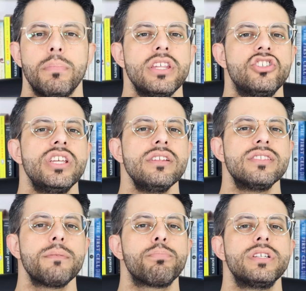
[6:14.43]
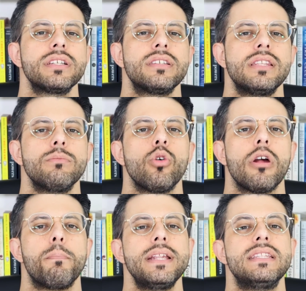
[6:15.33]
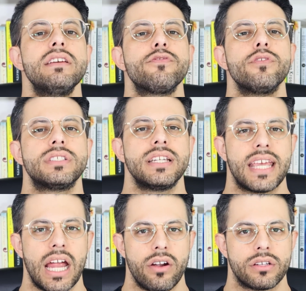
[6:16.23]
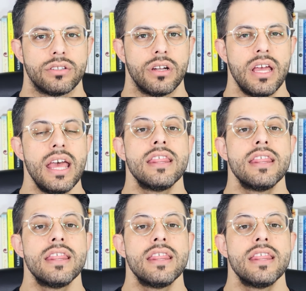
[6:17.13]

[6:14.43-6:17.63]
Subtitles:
but the genes that predicted them were a bit different in character.